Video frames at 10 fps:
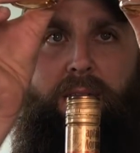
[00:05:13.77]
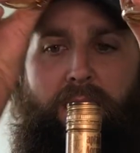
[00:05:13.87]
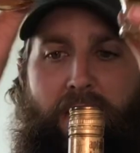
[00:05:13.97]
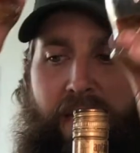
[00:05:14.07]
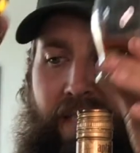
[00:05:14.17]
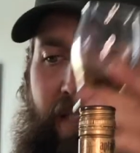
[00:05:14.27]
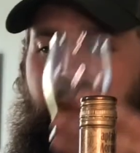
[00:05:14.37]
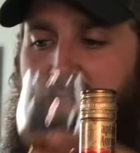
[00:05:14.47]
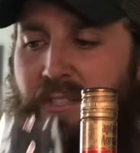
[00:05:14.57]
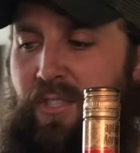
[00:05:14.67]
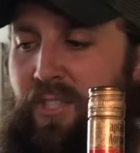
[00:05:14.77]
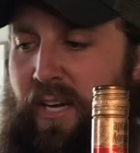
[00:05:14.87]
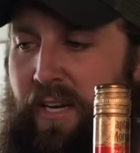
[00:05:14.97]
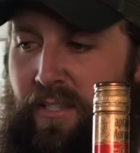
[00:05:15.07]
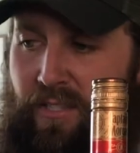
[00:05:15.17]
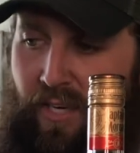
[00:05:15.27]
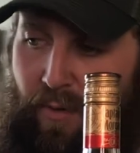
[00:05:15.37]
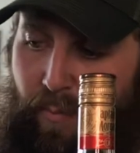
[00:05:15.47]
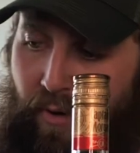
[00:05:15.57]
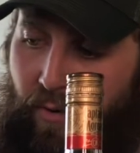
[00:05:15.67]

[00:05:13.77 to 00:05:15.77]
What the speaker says: I guess that doesn't change in a barrel.